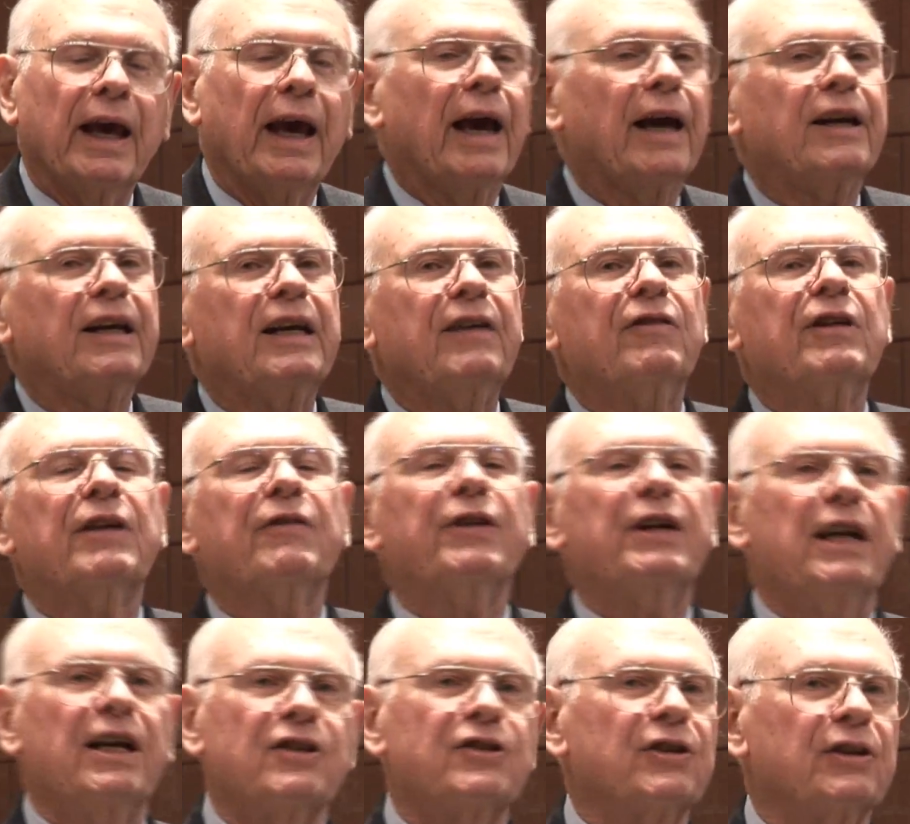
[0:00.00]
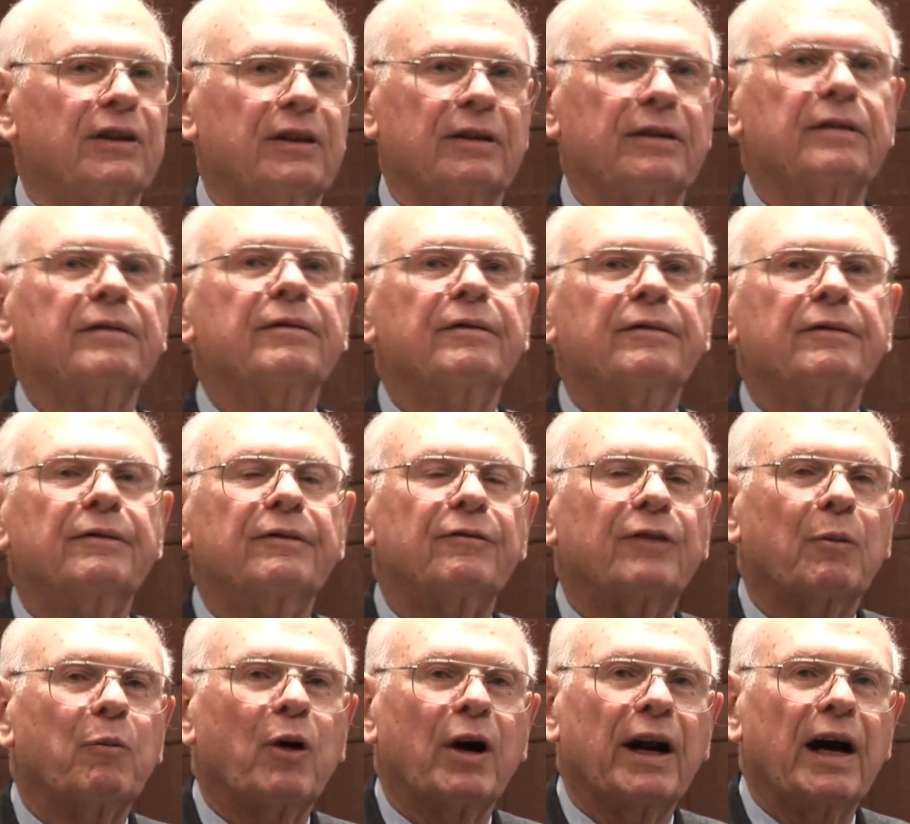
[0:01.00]
And even if it isn't,
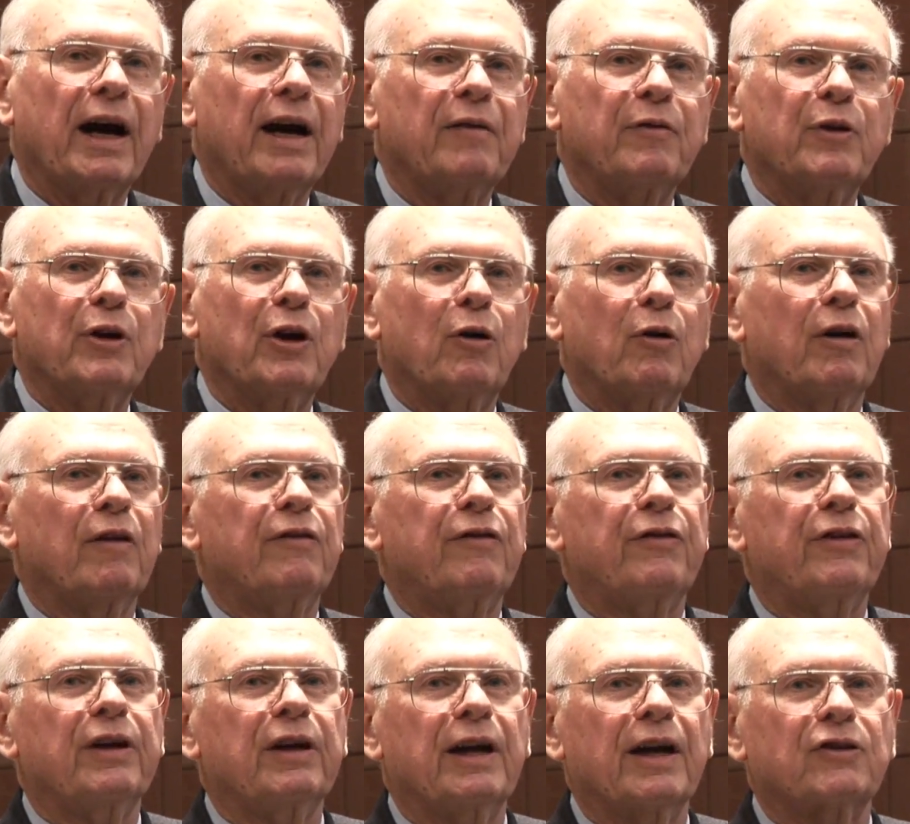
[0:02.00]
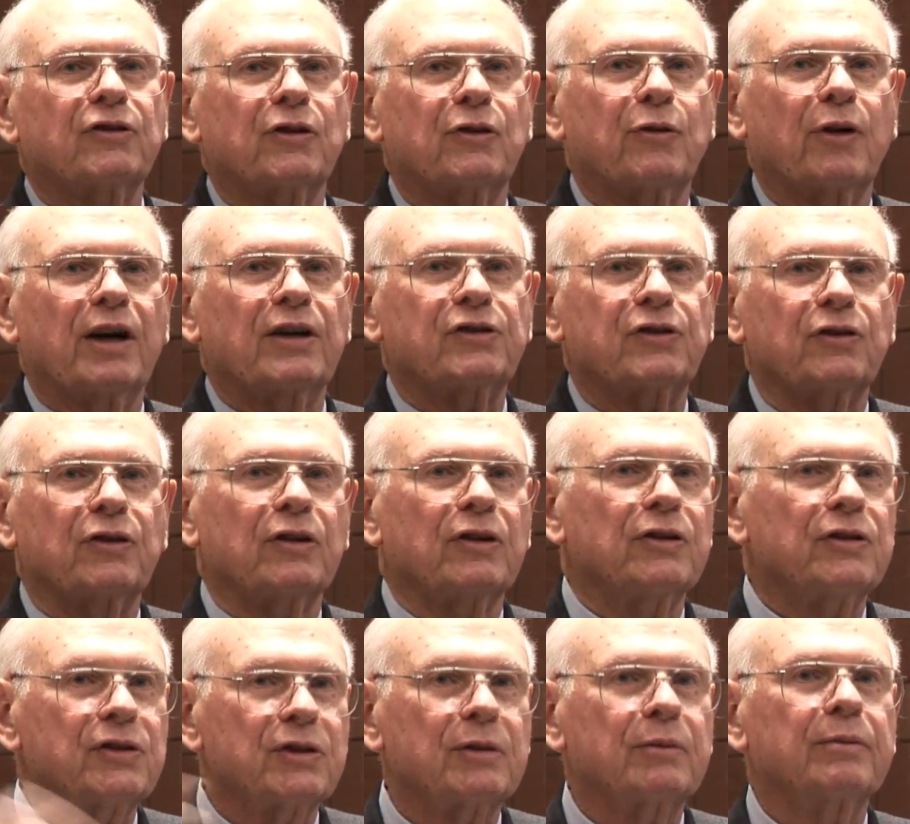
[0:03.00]
from what I know of the
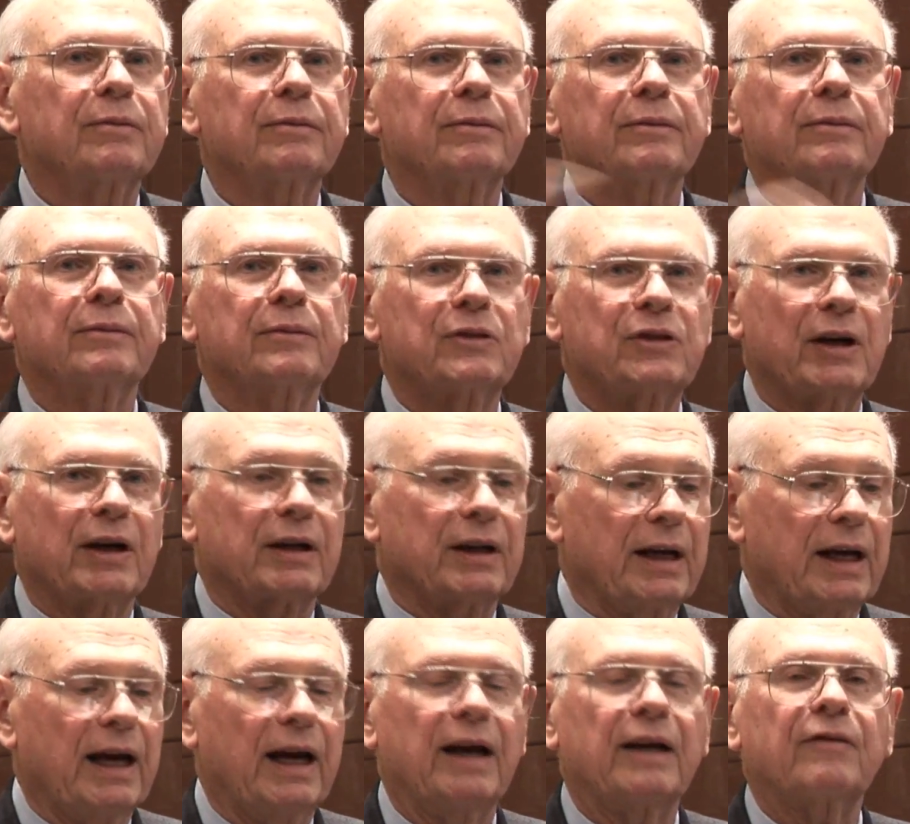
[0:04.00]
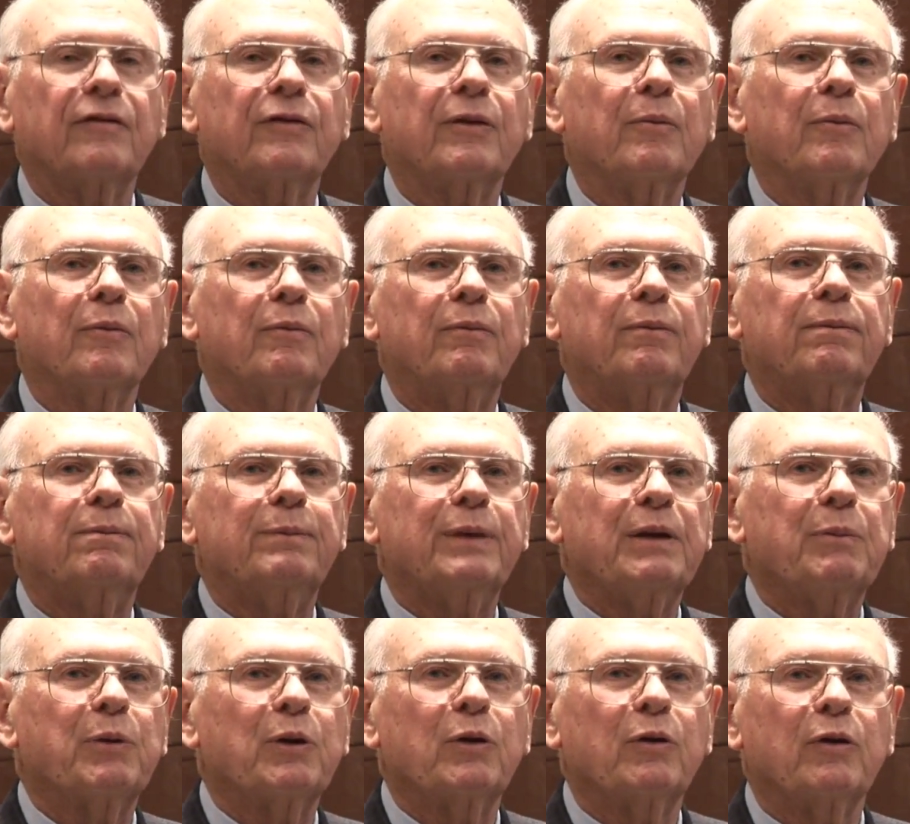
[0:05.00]
extraterrestrials, secondhand, from
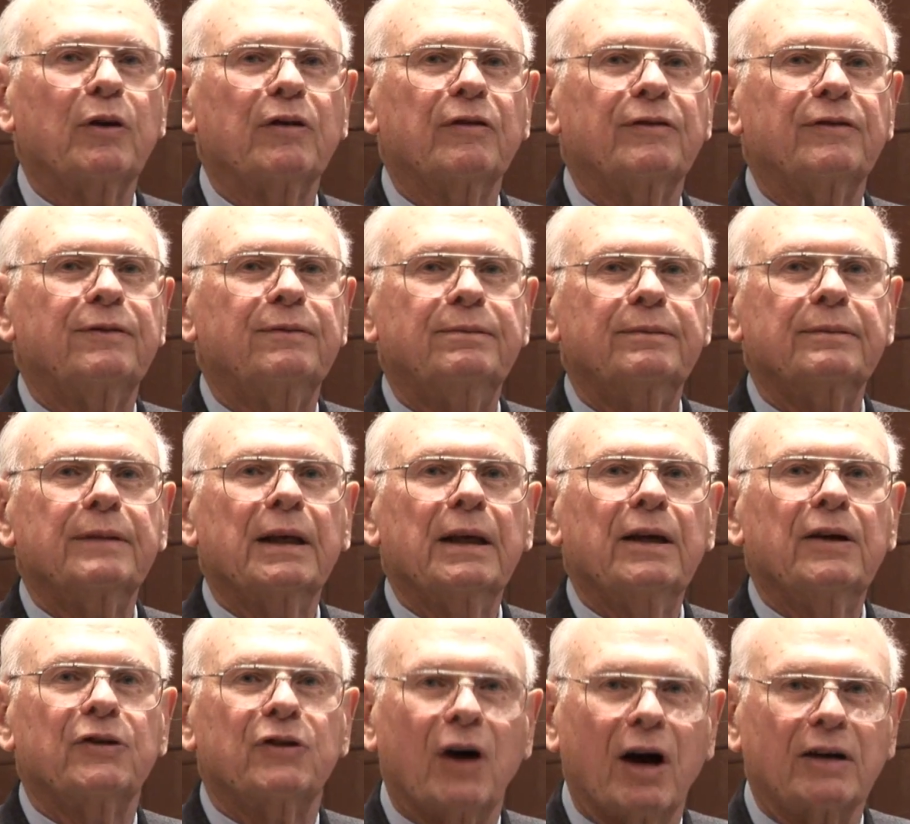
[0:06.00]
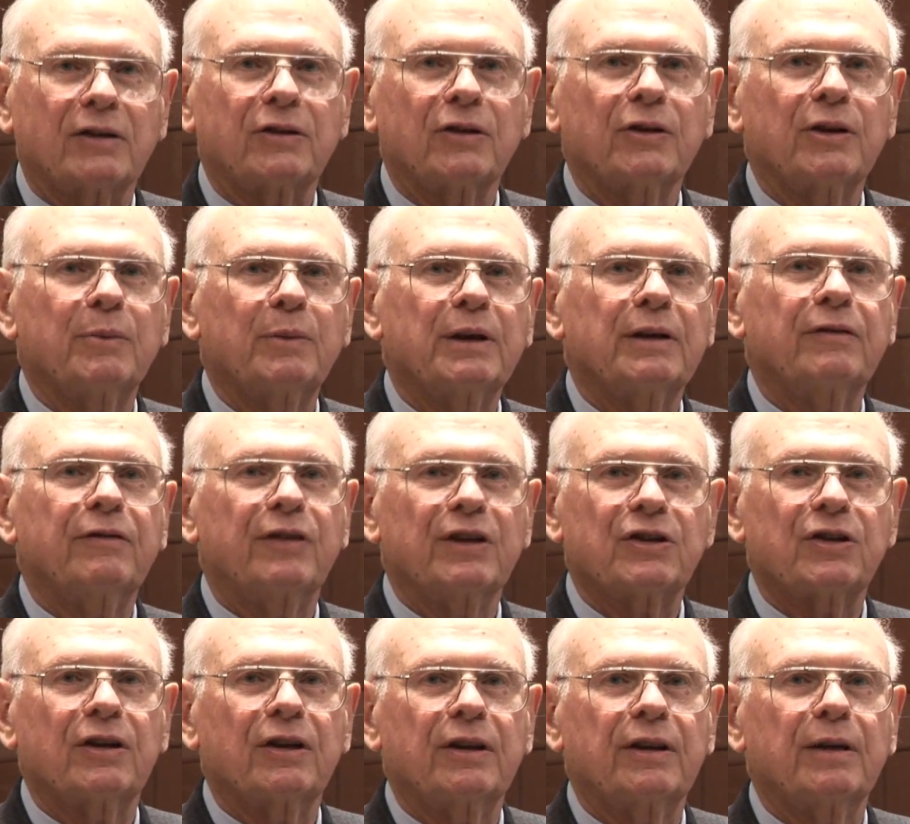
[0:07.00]
people who have talked to them and
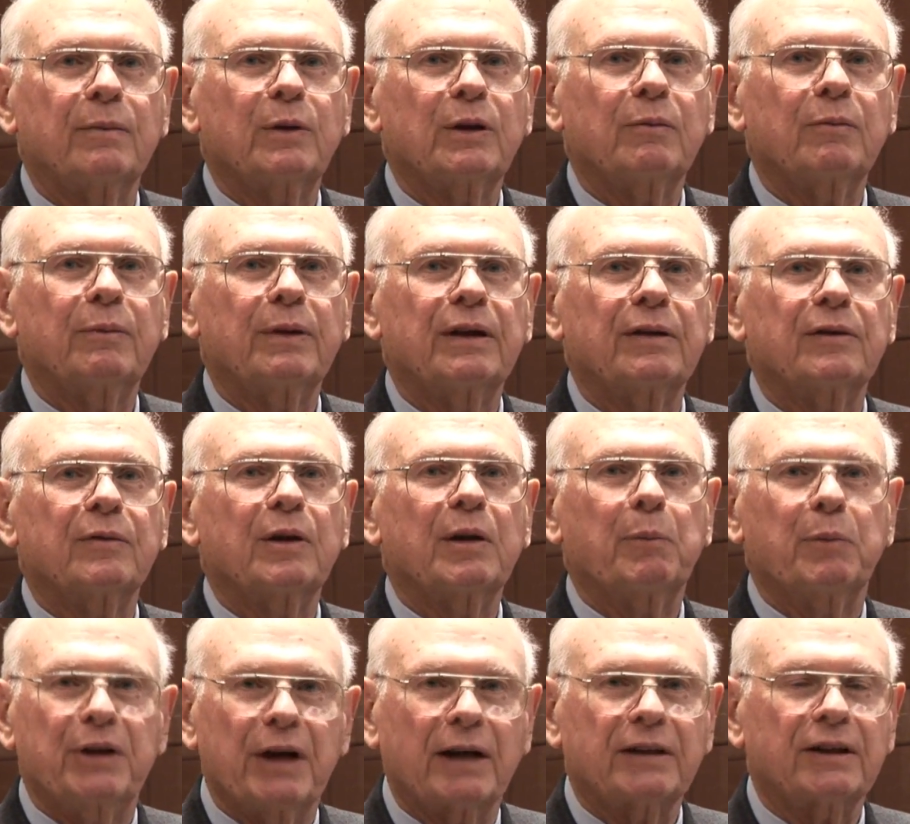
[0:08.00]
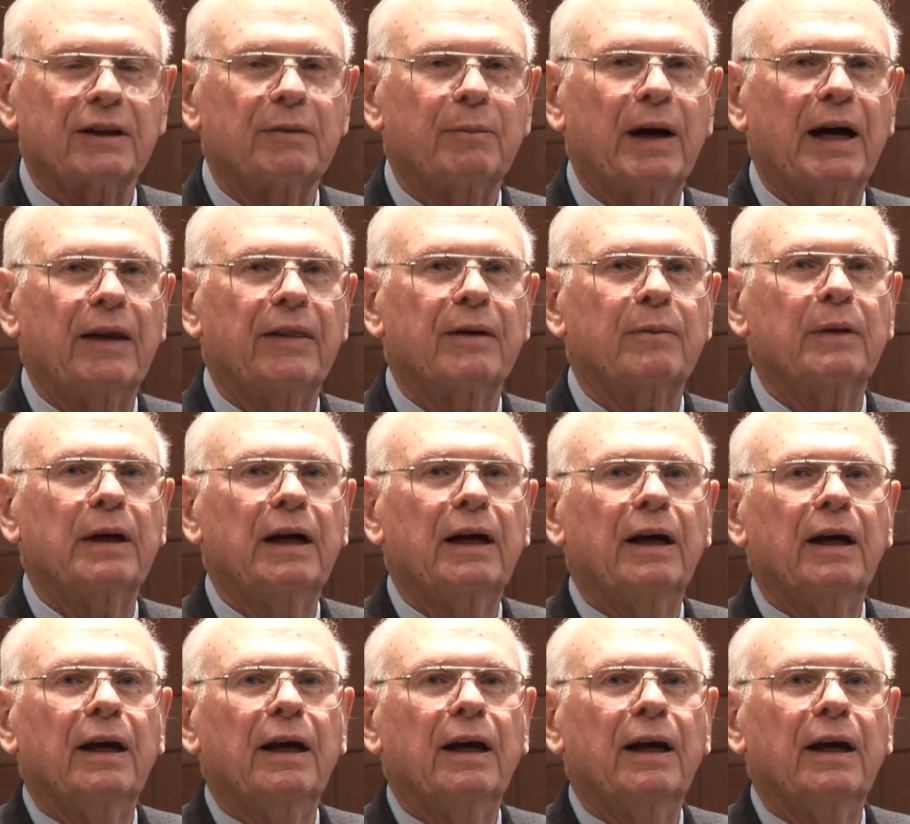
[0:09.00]
visited them and been abducted by them,